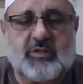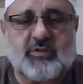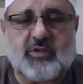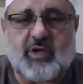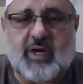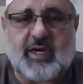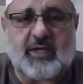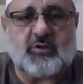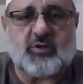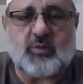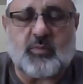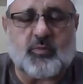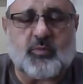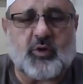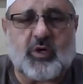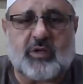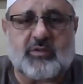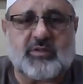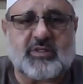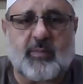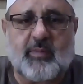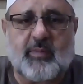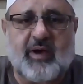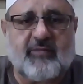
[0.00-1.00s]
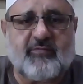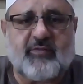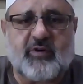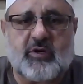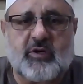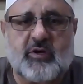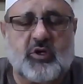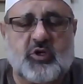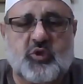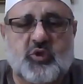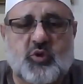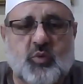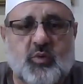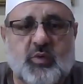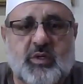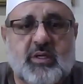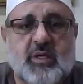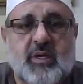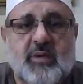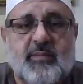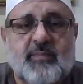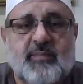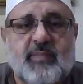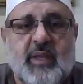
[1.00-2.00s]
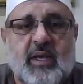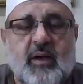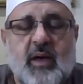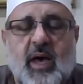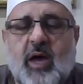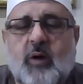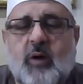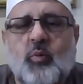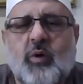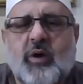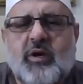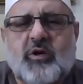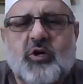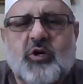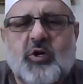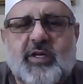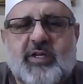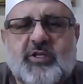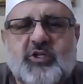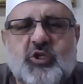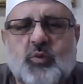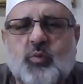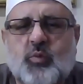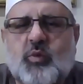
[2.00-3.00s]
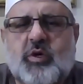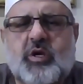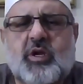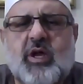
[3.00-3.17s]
tried to put in some effort into it. And one creature, we